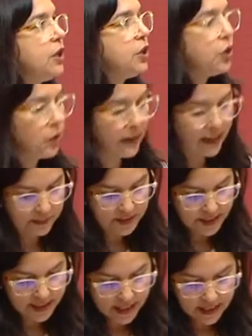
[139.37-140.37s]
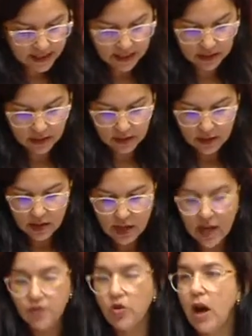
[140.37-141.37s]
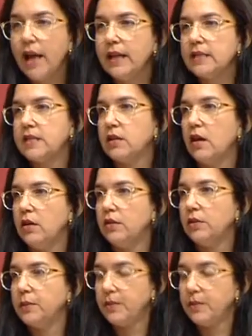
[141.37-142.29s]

who are upset, and rightly so,